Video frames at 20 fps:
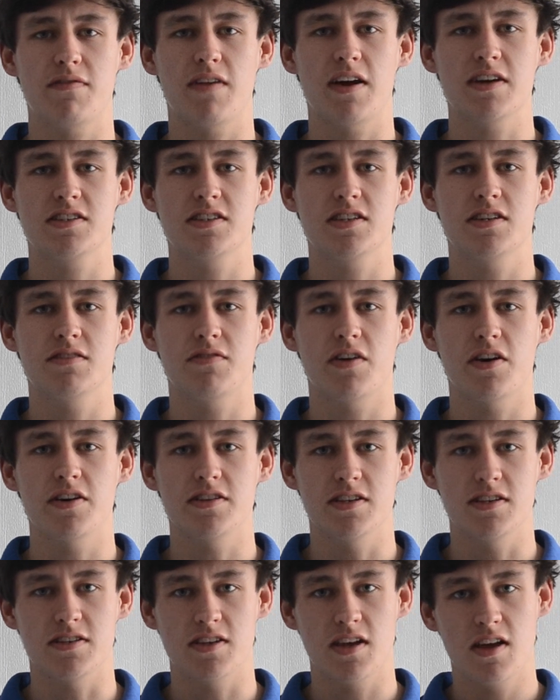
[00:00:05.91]
flagship
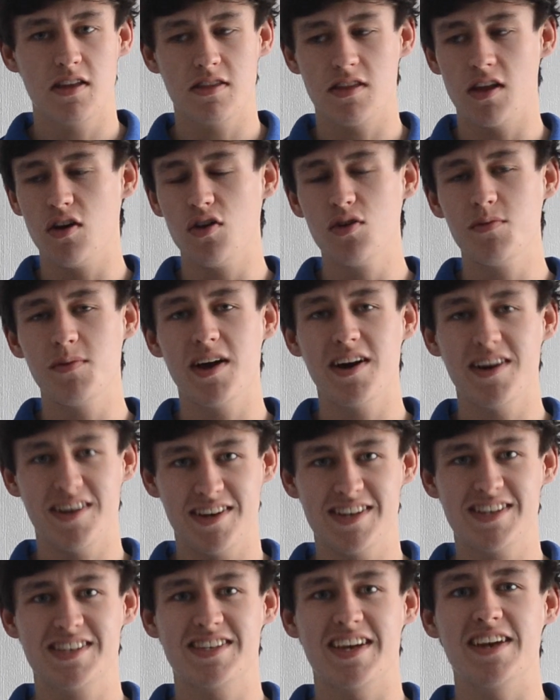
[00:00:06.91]
devices, the Lumia
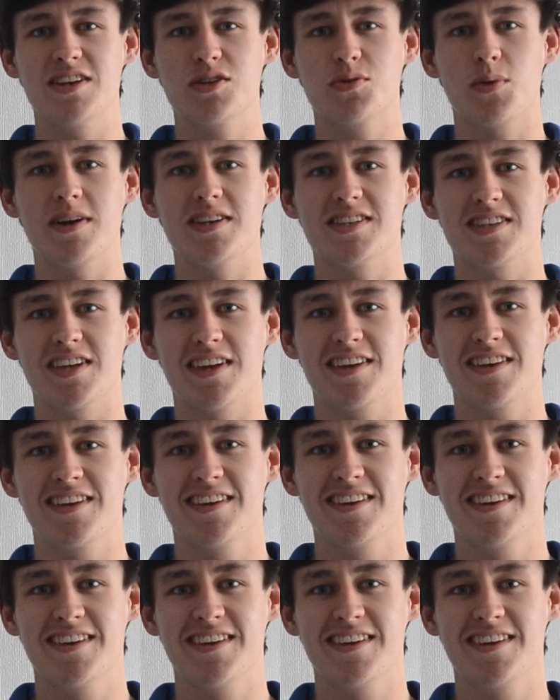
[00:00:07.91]
1020.